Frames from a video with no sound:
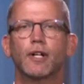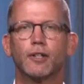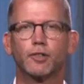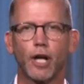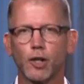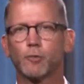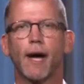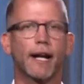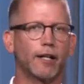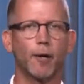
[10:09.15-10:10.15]
There's cars
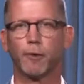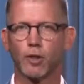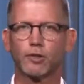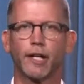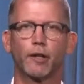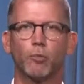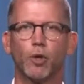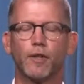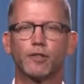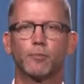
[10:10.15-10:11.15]
backed up. It looks like they're
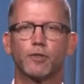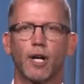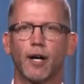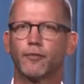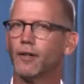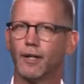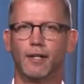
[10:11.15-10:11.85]
moving some stuff."